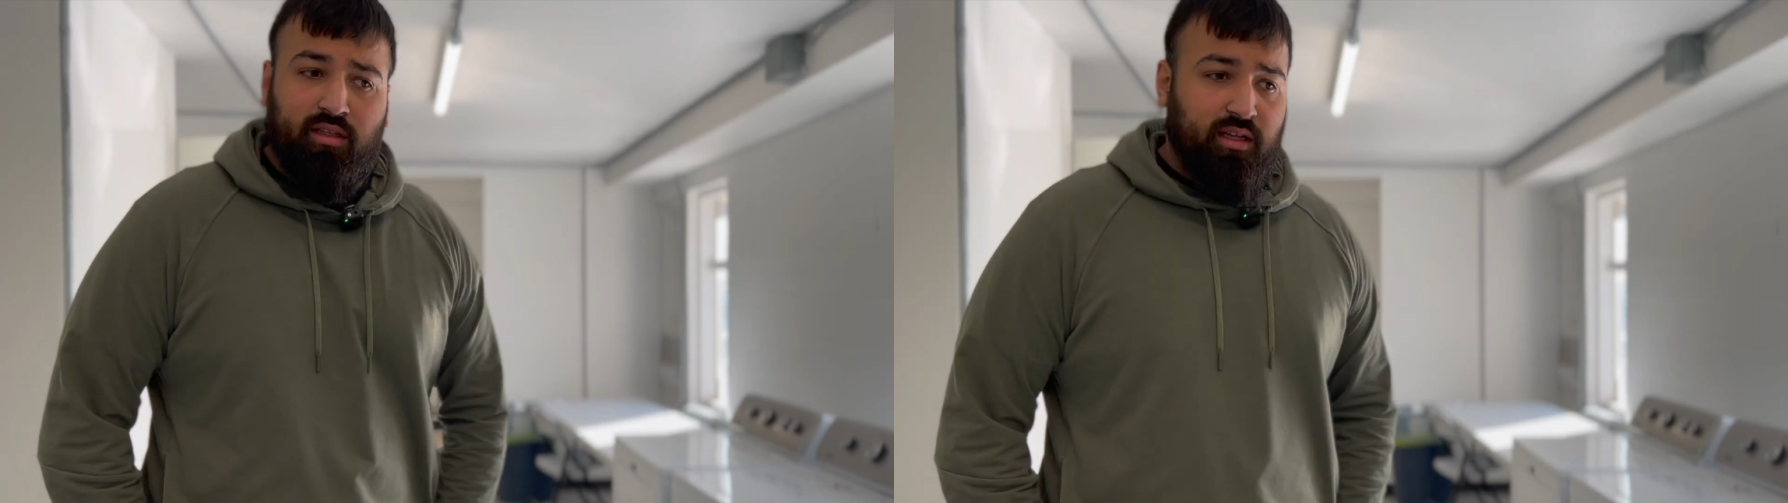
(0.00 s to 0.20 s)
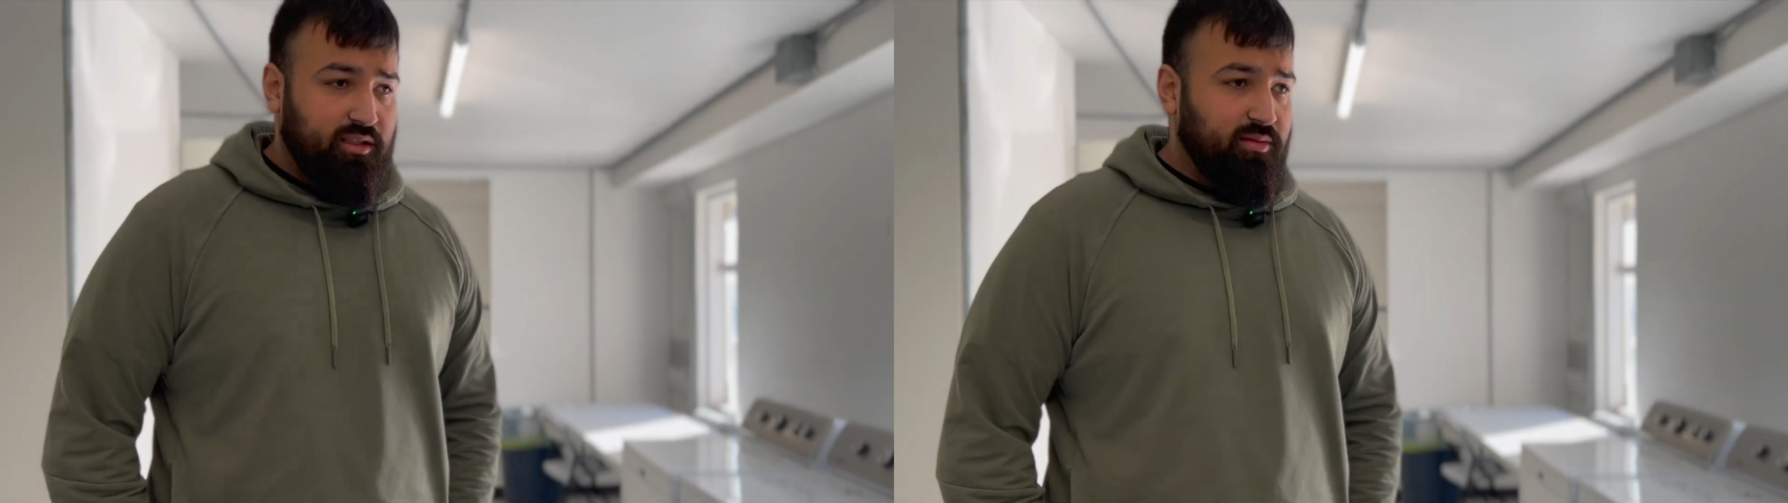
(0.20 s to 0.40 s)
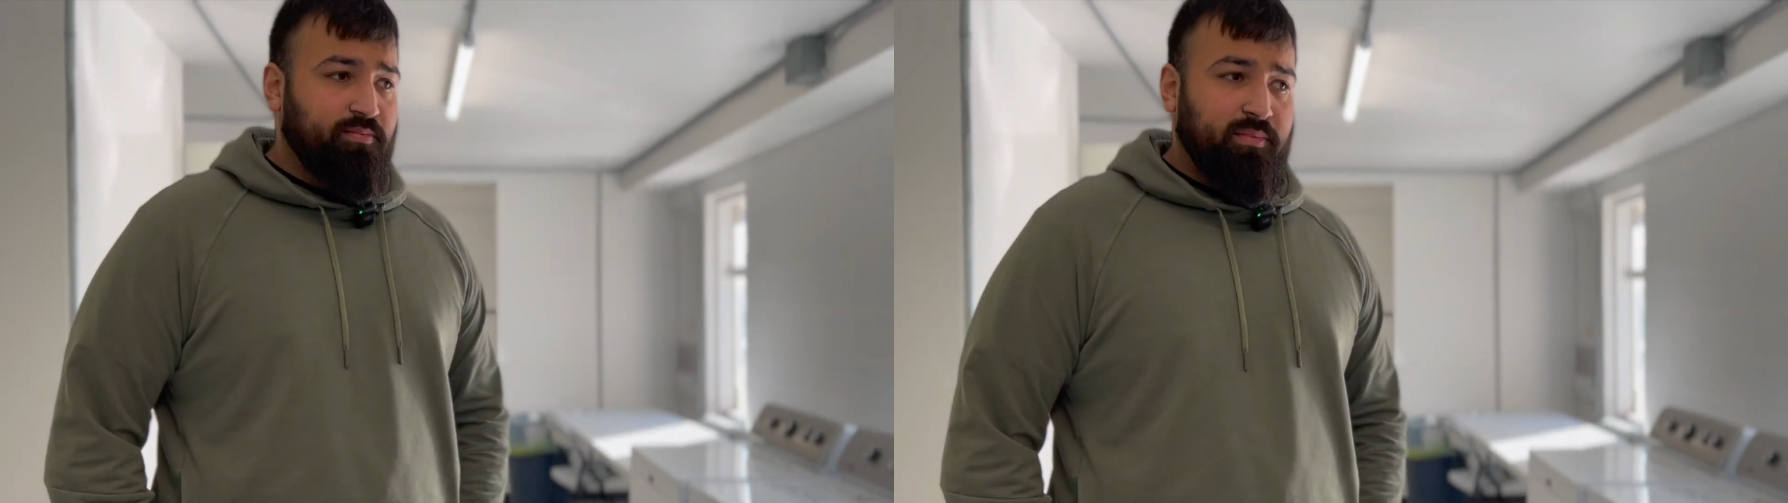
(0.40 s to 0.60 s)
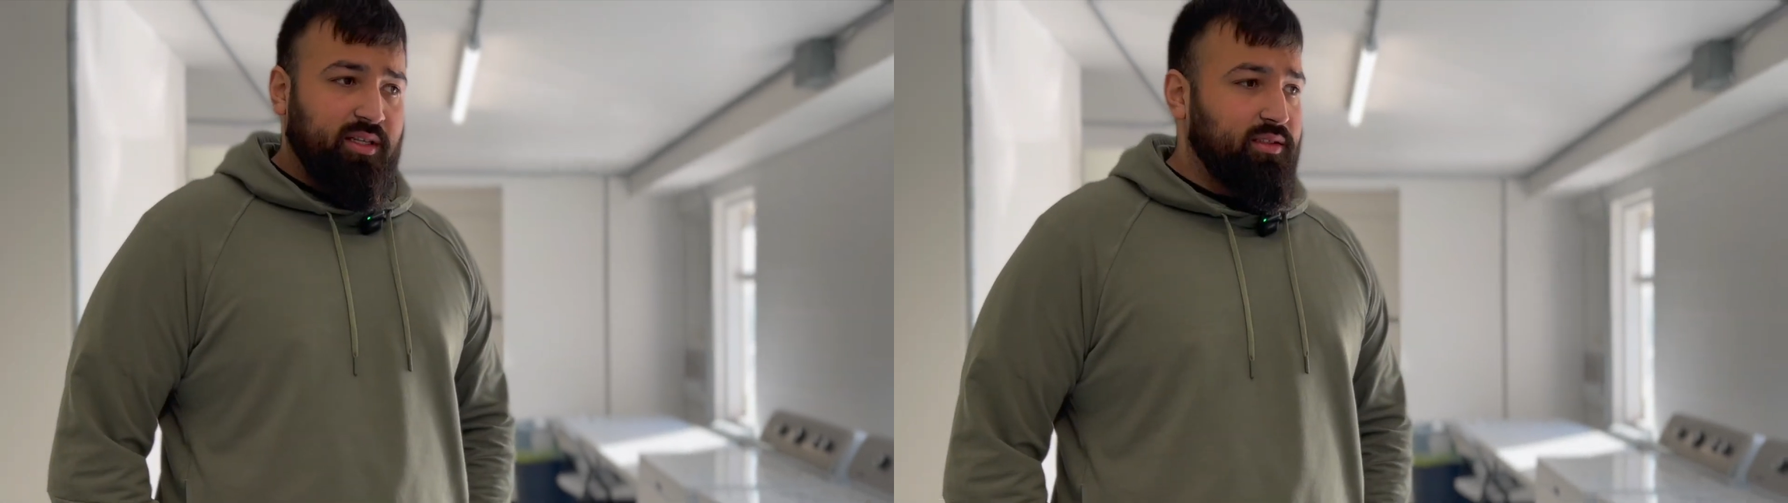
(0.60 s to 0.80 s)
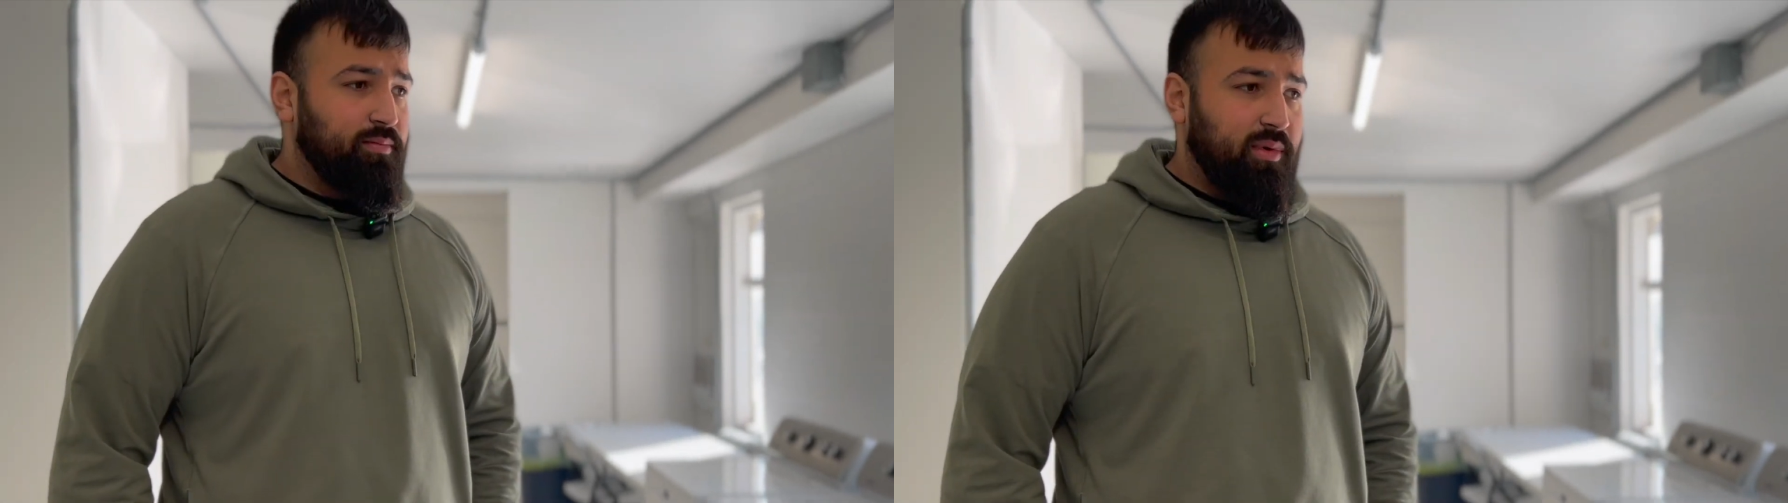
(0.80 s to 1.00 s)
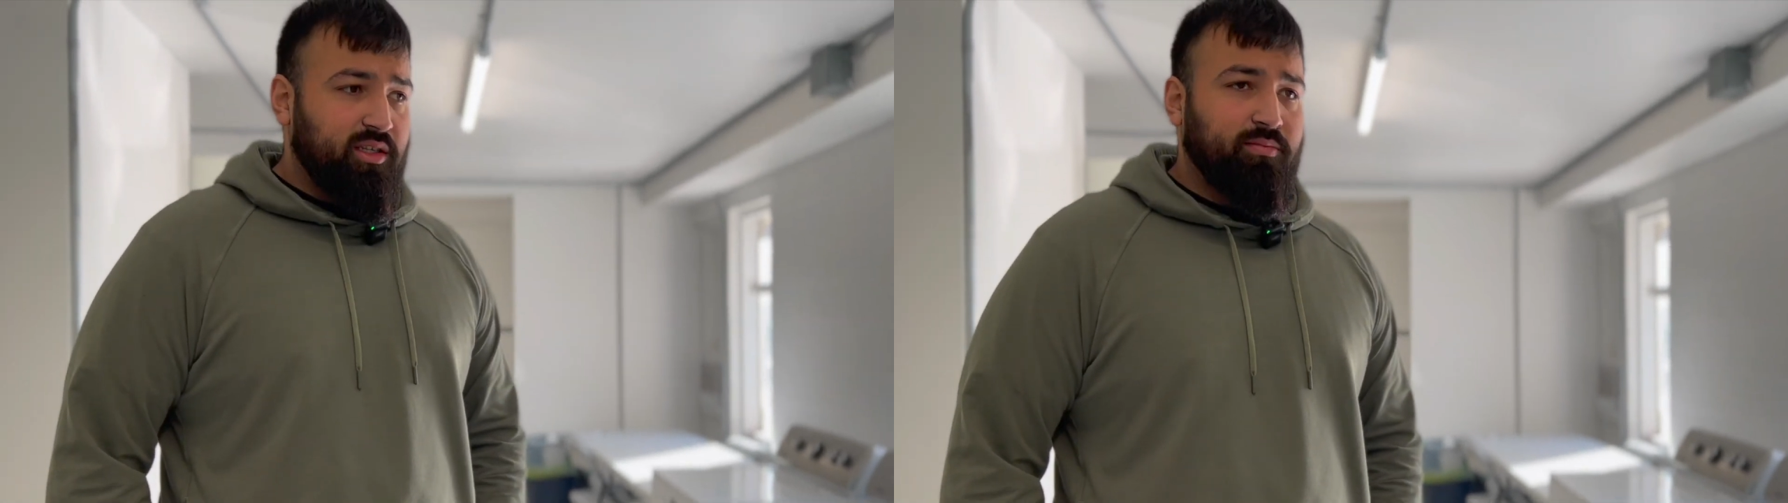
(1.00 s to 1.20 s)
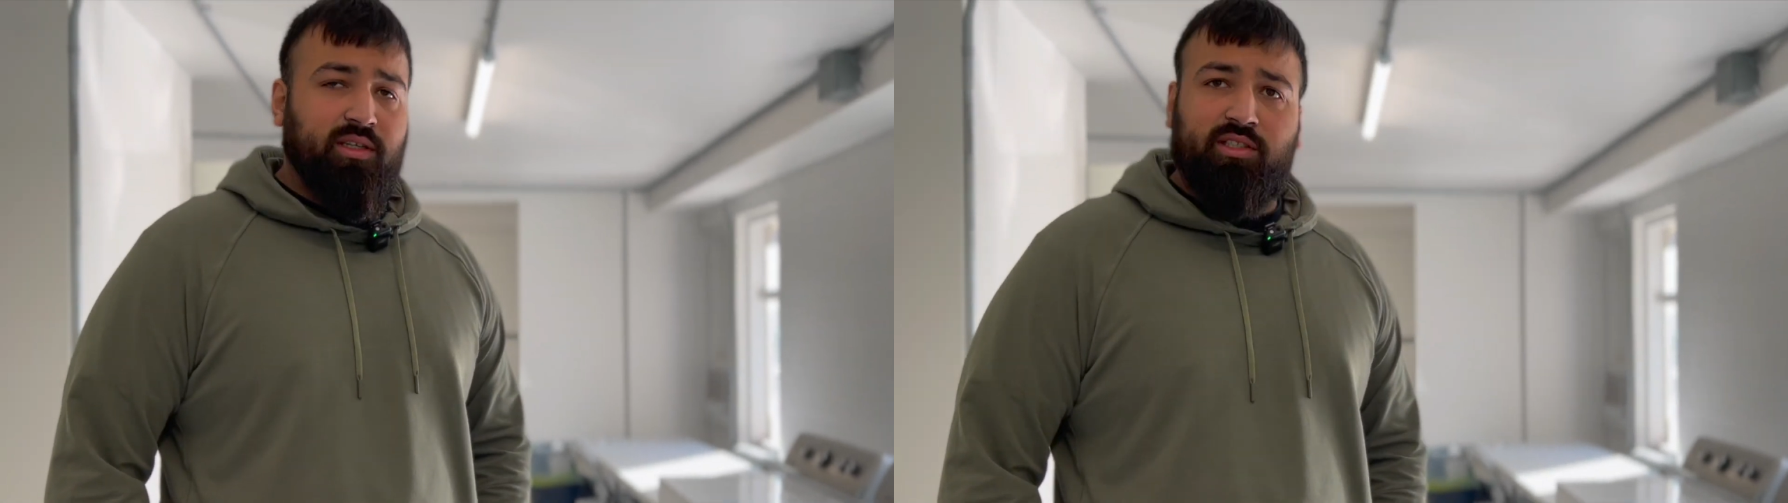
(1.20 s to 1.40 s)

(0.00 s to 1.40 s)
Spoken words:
it makes it much